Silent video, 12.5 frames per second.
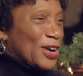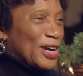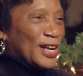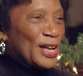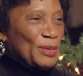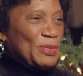our
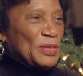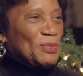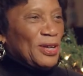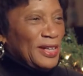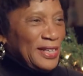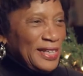cups,
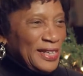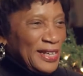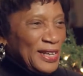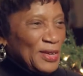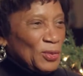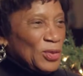Molly.
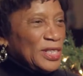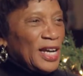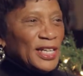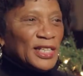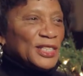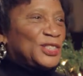We're
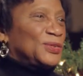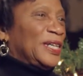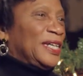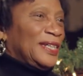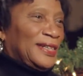not going to drink.